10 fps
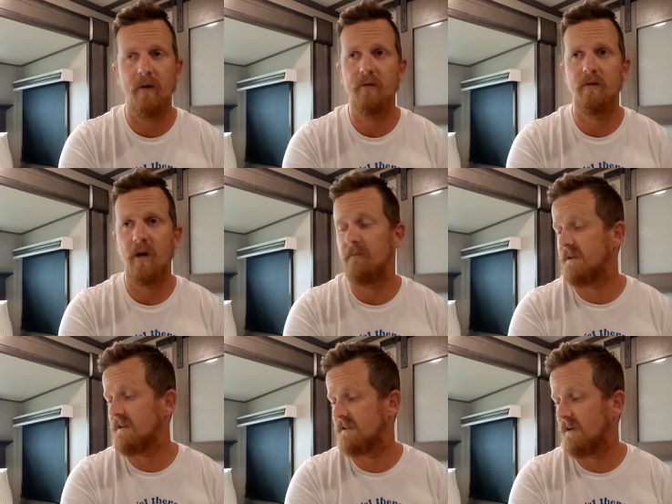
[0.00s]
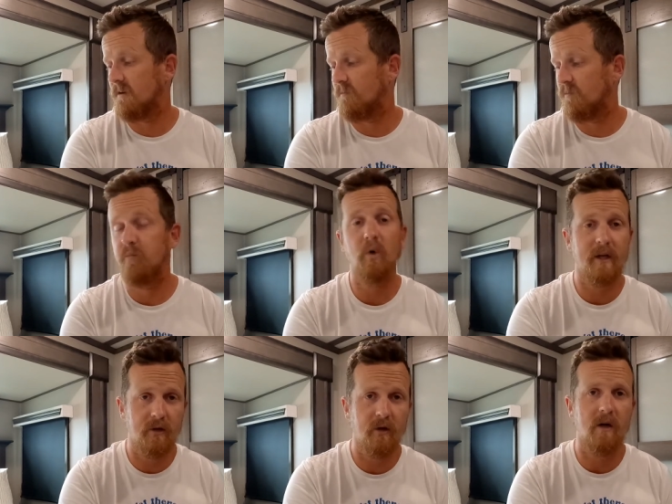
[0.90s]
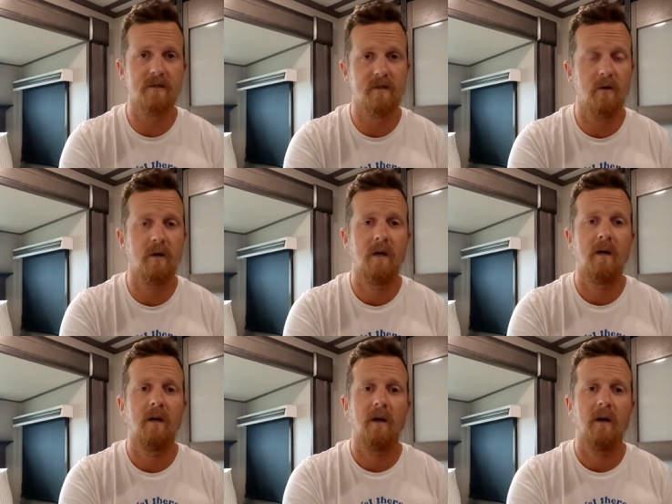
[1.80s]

other companies that are pretty good also.